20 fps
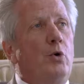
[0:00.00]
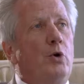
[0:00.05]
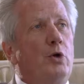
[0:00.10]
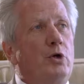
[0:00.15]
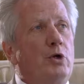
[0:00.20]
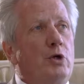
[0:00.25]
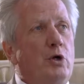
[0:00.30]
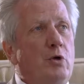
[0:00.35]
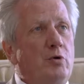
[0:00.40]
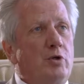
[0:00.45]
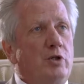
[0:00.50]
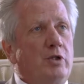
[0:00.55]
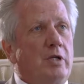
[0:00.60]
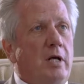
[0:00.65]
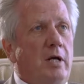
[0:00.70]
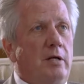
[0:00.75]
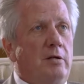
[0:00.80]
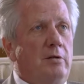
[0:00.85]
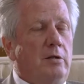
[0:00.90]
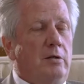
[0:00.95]
You
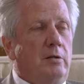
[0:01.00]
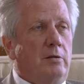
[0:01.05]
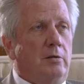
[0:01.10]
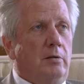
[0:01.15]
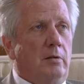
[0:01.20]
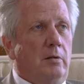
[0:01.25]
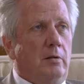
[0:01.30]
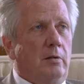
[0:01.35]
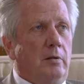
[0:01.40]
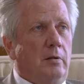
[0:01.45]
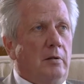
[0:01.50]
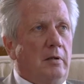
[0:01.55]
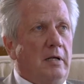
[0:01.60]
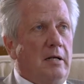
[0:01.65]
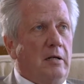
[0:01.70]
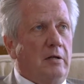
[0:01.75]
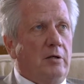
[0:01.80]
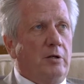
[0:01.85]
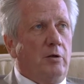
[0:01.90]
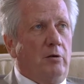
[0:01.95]
said
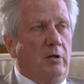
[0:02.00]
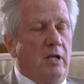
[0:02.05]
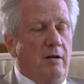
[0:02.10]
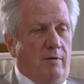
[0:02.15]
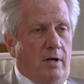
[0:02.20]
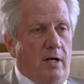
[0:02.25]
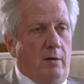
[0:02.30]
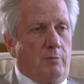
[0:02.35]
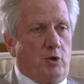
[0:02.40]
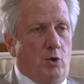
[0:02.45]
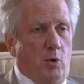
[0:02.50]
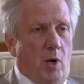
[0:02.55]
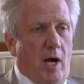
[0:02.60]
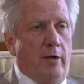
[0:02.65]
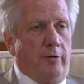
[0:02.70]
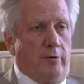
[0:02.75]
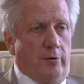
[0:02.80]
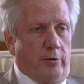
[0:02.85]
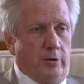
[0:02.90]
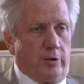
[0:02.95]
you'll leave it up to
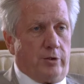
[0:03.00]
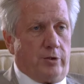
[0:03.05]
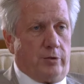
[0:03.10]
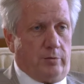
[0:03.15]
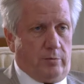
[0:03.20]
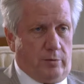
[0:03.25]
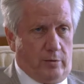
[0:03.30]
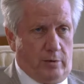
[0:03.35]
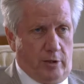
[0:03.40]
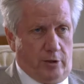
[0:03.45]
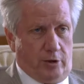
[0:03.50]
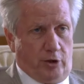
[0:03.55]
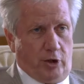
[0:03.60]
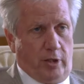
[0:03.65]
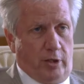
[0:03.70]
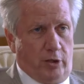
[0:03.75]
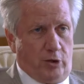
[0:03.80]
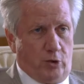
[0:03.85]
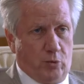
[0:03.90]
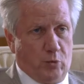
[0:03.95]
others to
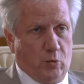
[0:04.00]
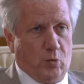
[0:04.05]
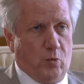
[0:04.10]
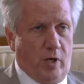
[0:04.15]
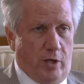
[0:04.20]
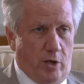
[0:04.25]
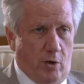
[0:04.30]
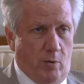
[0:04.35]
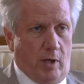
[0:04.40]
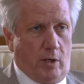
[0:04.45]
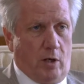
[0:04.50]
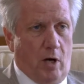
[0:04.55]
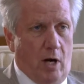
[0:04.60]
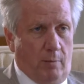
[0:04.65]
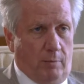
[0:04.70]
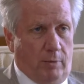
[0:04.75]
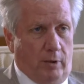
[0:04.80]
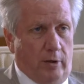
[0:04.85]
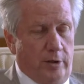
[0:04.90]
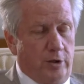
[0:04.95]
judge what you
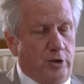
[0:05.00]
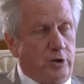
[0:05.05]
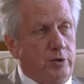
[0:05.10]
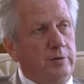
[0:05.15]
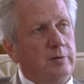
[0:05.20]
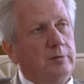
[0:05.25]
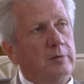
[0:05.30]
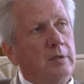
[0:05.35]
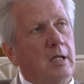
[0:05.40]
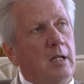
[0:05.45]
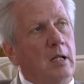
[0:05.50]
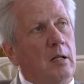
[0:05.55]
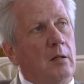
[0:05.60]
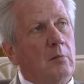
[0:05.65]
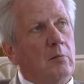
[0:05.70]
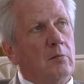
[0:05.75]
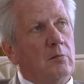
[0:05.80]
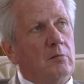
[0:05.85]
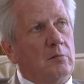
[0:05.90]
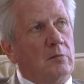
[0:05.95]
accomplish. Sure.
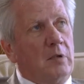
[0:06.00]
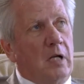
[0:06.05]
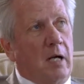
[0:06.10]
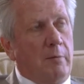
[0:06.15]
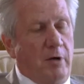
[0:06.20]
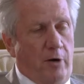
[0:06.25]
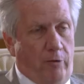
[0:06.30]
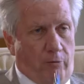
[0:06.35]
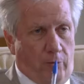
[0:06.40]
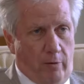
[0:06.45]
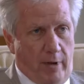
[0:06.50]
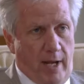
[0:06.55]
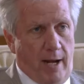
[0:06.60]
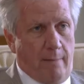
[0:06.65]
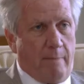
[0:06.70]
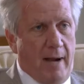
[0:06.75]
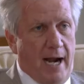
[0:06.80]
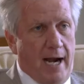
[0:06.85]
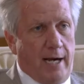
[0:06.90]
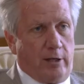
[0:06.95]
I'm going to throw
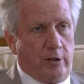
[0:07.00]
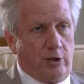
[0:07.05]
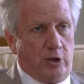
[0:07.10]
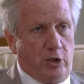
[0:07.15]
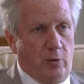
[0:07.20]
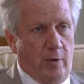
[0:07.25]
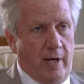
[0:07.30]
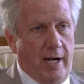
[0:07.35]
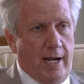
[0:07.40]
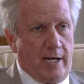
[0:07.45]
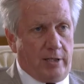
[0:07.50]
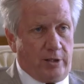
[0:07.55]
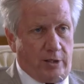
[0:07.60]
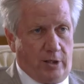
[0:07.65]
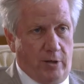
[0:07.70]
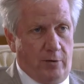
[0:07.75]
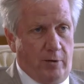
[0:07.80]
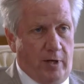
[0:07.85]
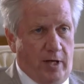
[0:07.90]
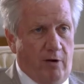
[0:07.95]
that back at you and
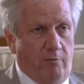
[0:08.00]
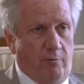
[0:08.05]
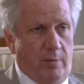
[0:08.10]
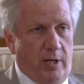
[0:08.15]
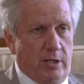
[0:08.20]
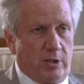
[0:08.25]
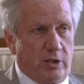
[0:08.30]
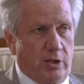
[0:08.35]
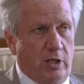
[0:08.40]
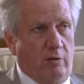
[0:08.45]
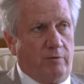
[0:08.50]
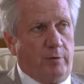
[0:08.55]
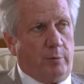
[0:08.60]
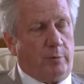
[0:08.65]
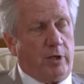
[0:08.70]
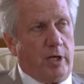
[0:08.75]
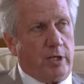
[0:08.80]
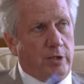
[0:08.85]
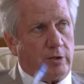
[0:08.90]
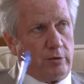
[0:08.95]
ask you to give me a self
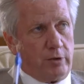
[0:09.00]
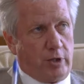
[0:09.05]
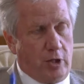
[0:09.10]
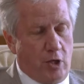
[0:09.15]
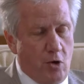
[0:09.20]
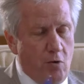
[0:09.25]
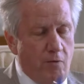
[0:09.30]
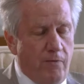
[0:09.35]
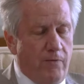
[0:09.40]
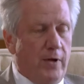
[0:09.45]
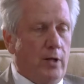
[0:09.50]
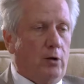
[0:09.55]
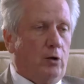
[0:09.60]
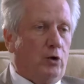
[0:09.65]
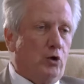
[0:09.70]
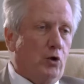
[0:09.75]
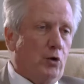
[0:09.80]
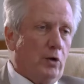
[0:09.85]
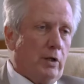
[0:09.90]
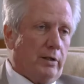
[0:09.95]
appraisal. Do you feel
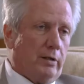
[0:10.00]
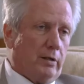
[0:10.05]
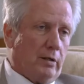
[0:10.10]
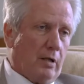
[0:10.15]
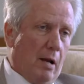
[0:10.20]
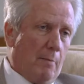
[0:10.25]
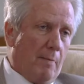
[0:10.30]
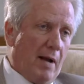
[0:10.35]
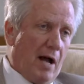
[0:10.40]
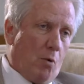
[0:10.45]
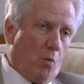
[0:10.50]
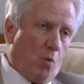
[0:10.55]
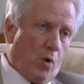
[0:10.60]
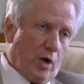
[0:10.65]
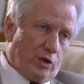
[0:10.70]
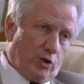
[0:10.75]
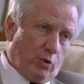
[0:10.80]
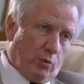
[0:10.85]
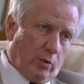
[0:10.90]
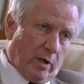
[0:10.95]
good about
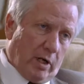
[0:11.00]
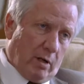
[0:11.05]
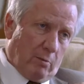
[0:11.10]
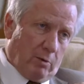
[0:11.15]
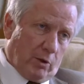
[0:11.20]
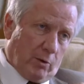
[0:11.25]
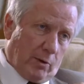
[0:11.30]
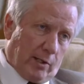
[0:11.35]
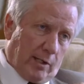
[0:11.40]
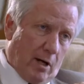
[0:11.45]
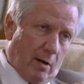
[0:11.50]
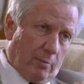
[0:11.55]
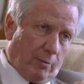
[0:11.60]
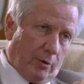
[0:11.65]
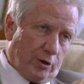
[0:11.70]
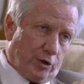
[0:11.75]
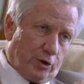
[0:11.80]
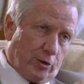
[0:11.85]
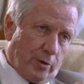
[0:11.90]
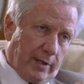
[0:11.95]
what you were able to
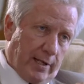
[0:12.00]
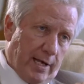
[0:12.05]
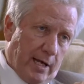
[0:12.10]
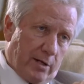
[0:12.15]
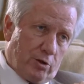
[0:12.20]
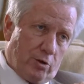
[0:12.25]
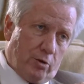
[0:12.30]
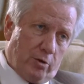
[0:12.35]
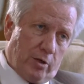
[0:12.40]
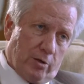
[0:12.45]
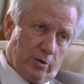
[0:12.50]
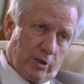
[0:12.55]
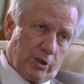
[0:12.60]
accomplish during that two year